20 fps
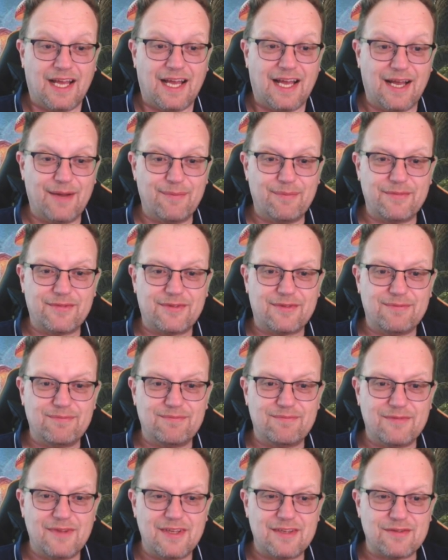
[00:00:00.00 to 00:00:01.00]
Um,
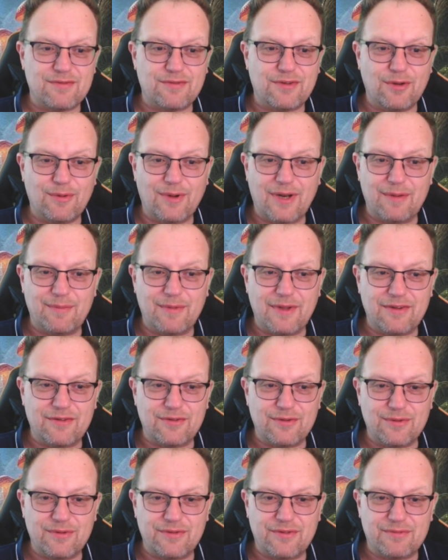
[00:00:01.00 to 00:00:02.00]
there's a few
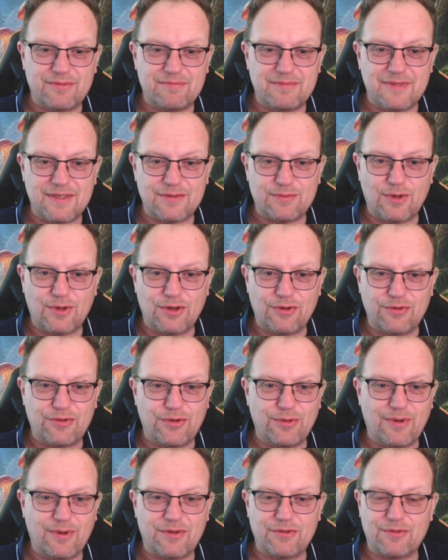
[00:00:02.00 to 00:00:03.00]
elementals, there's one or
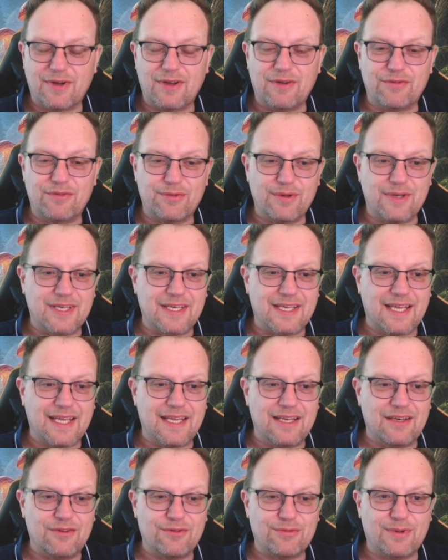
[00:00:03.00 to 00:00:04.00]
two other elves we can
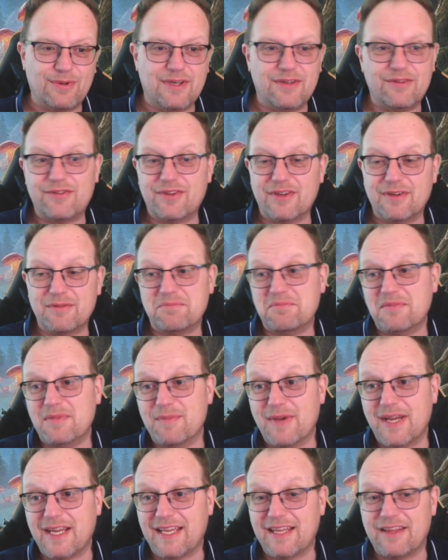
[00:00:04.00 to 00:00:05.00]
get in as well, so we
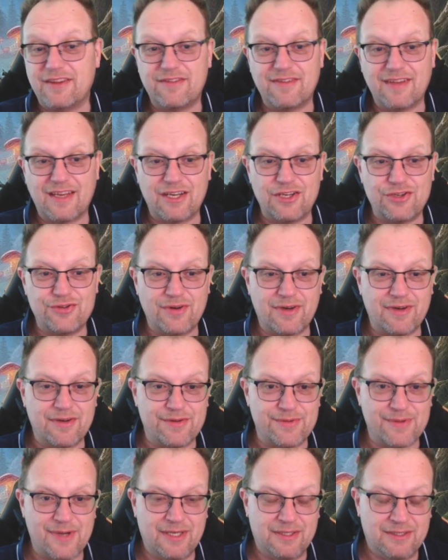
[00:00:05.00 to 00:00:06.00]
may get the second trigger
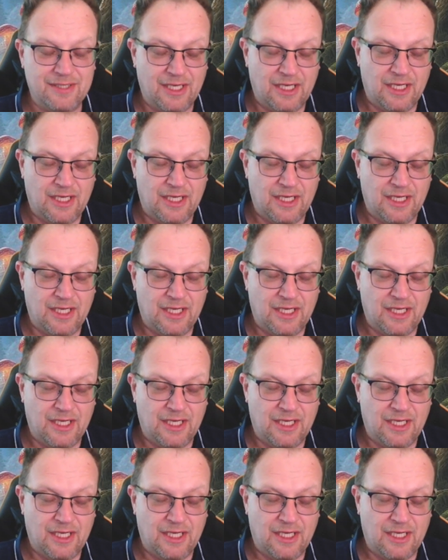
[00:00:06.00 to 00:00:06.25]
as well.